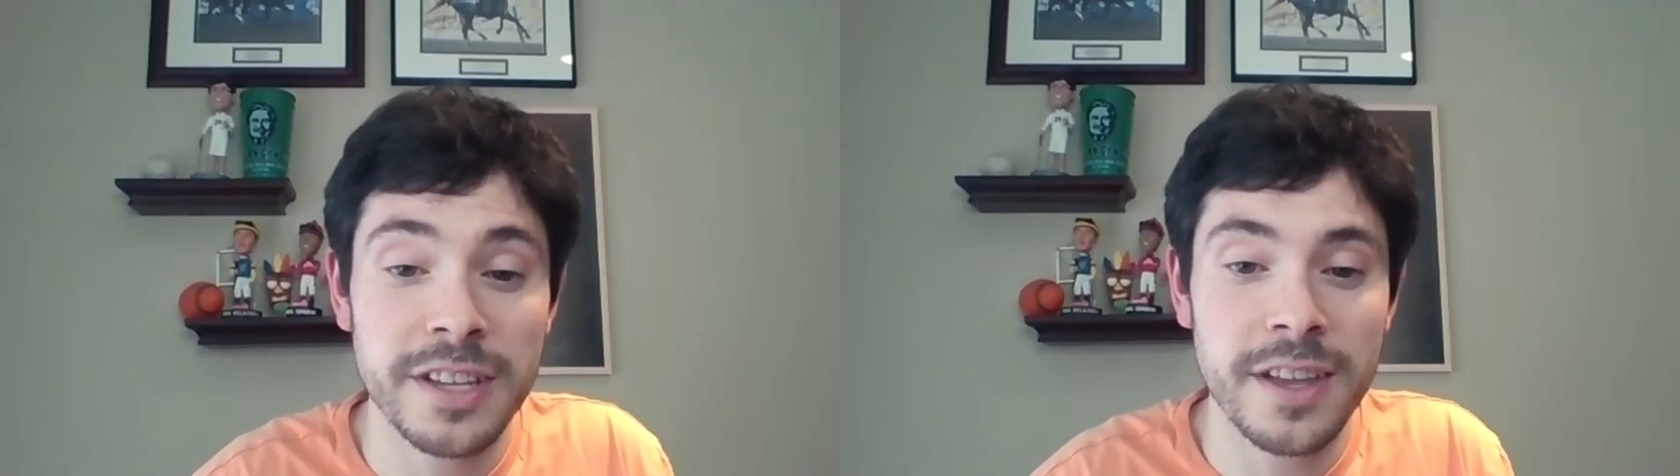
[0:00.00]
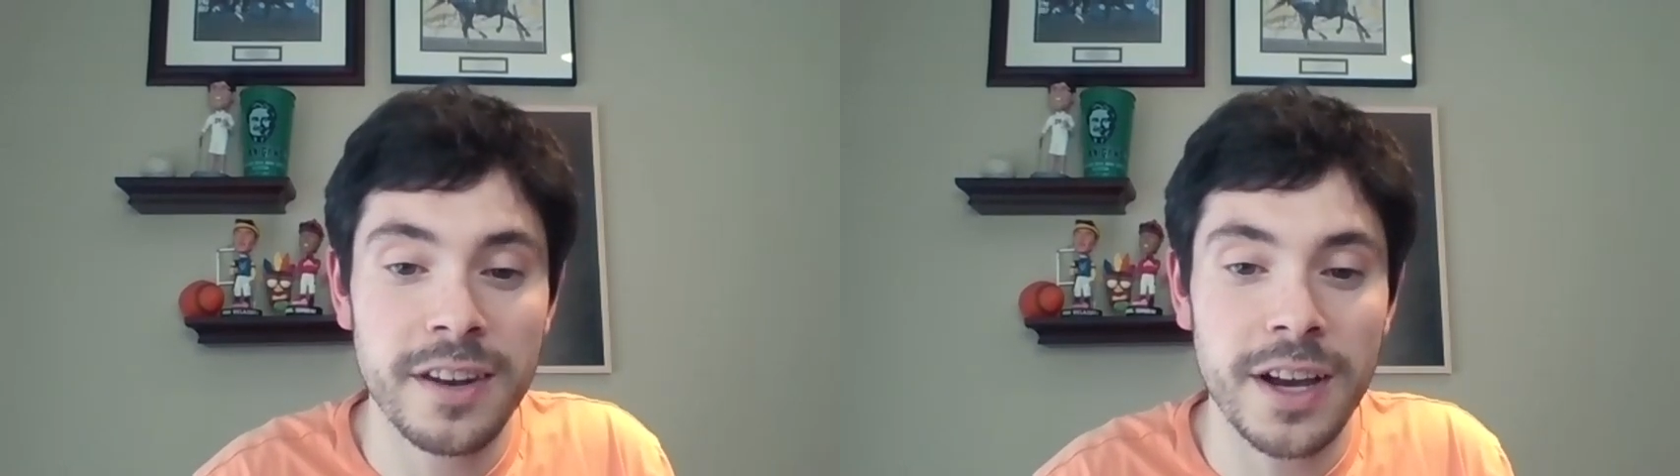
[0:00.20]

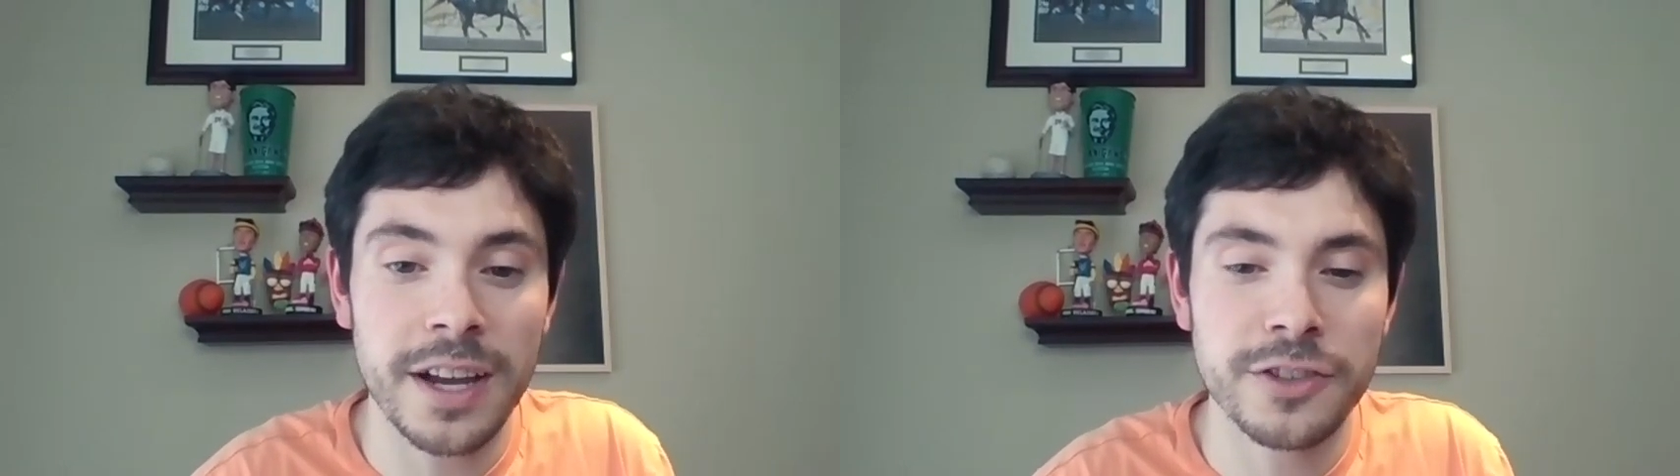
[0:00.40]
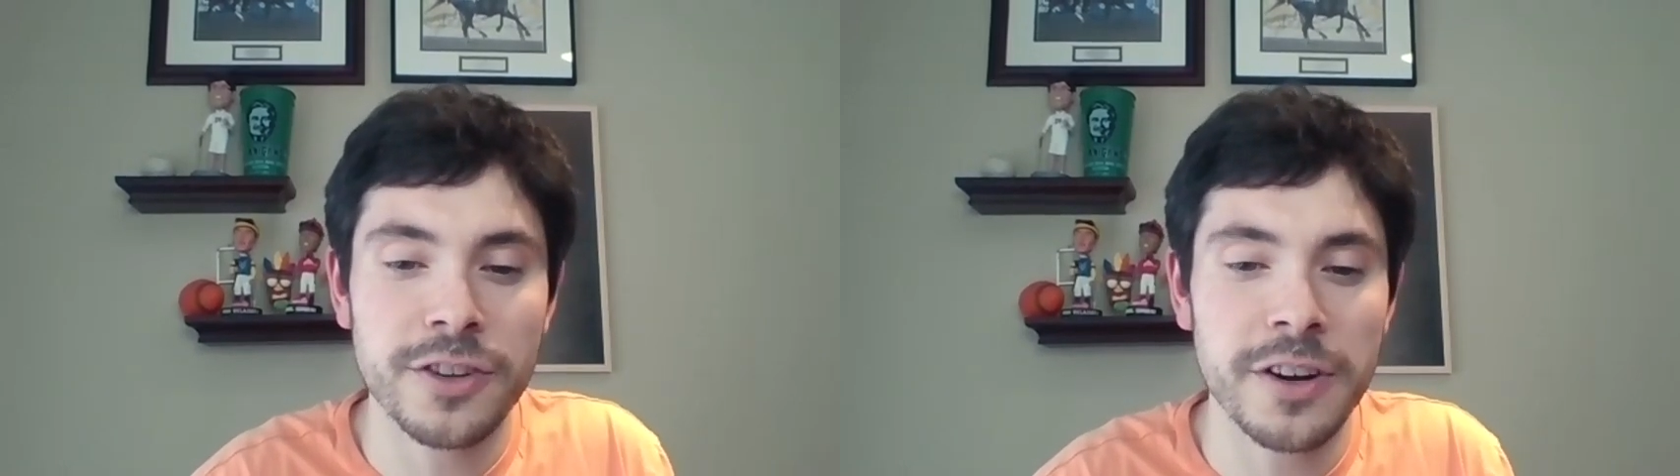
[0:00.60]
and then I
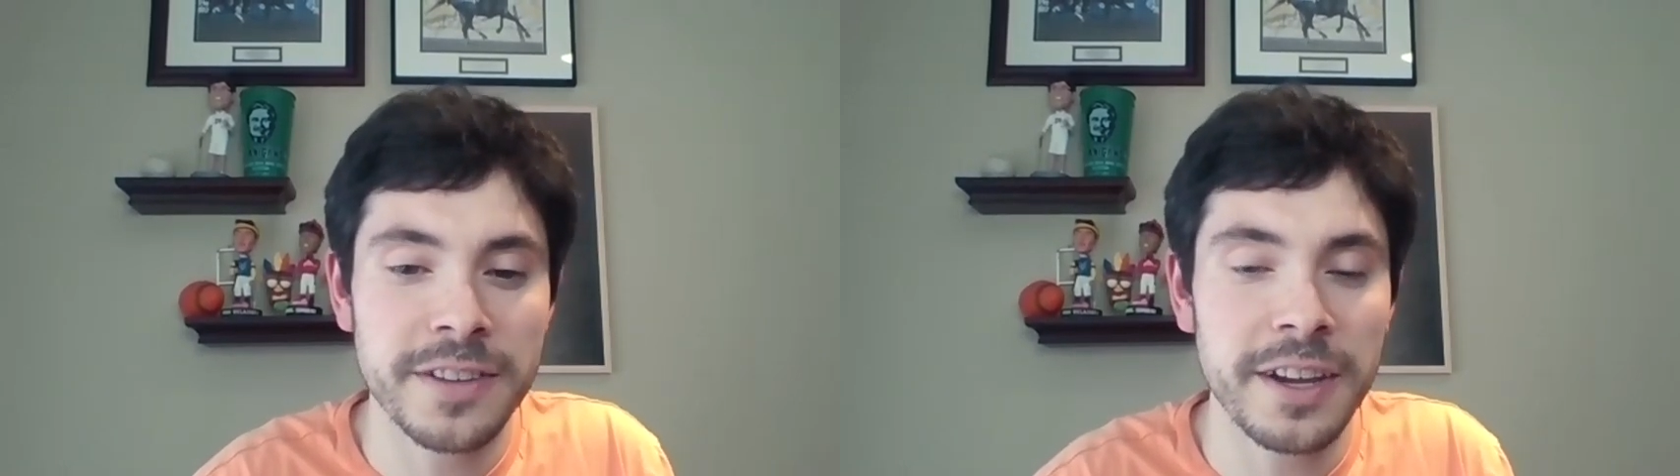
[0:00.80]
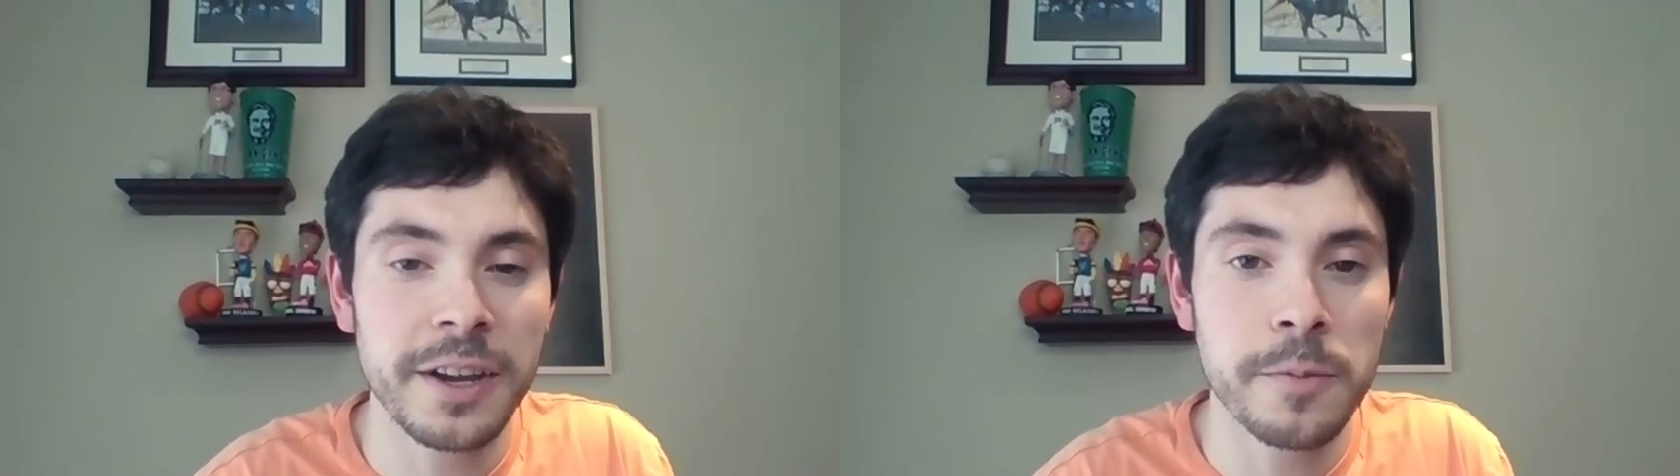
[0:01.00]
started
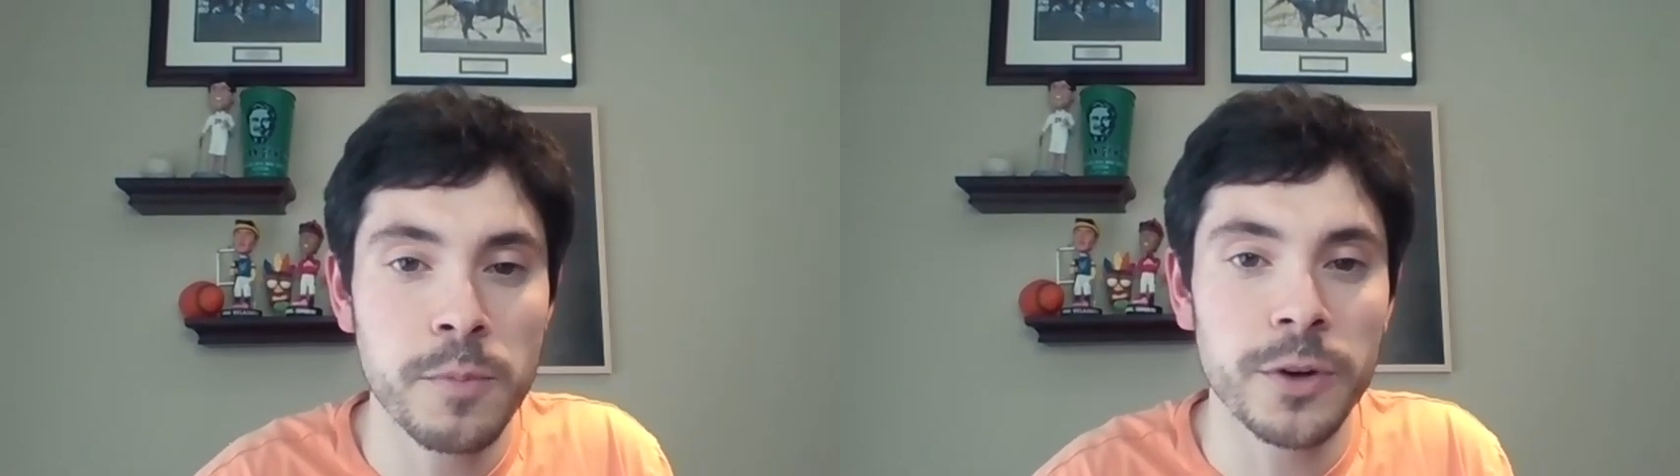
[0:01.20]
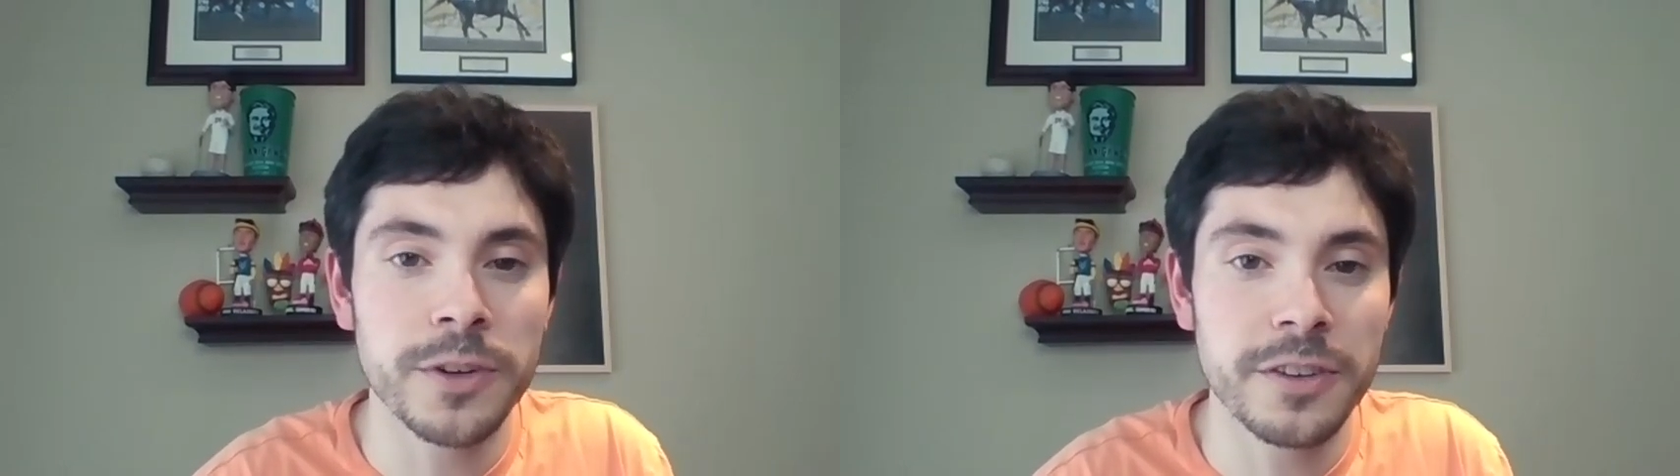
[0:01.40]
taking it
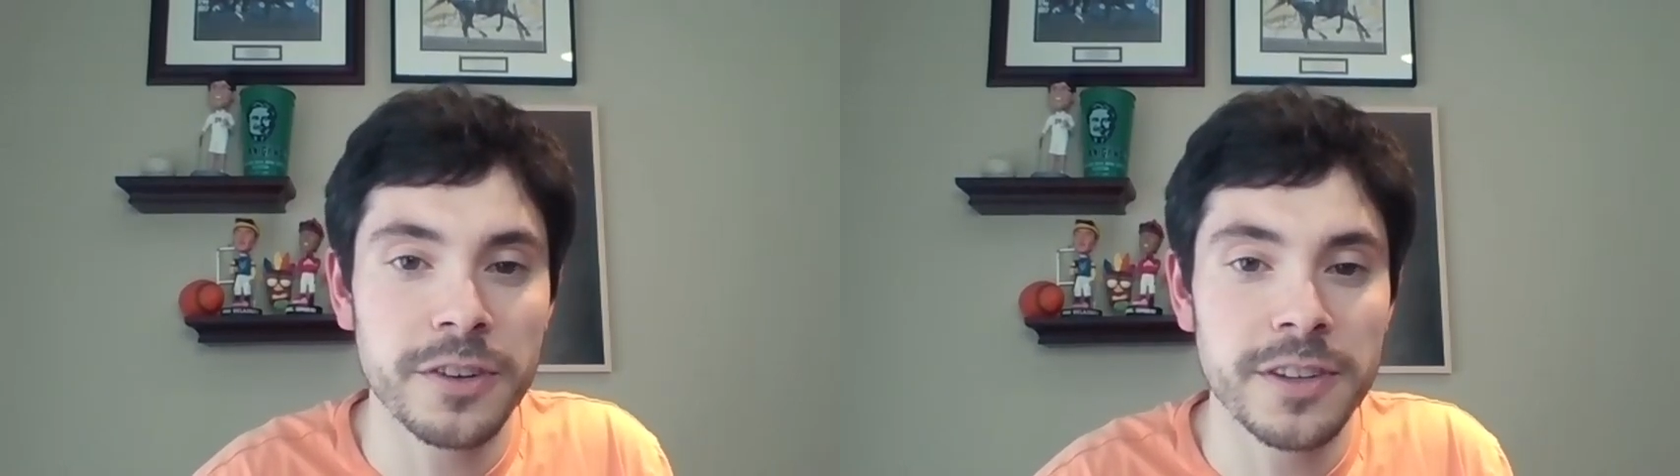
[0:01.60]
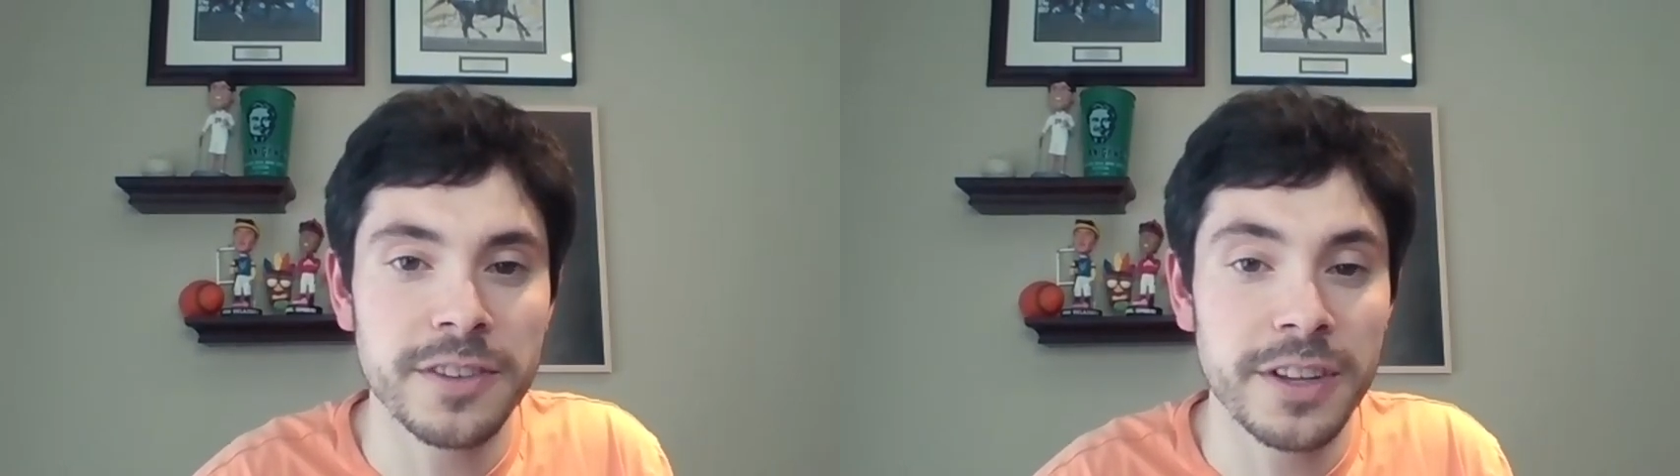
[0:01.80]
more
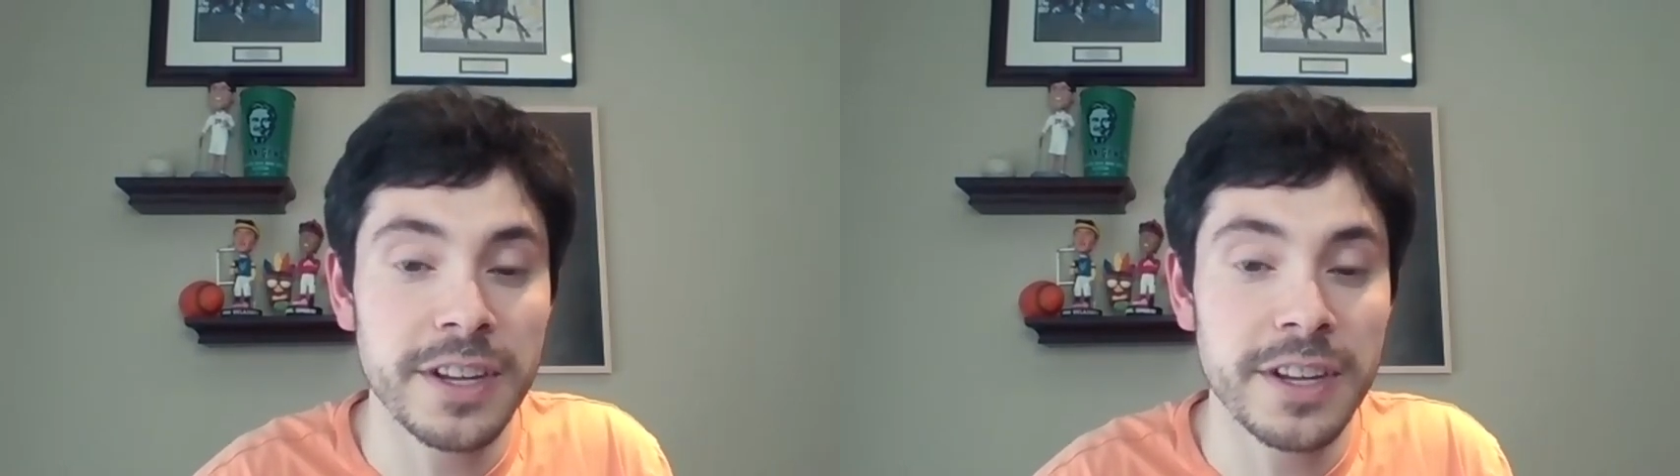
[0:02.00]
seriously,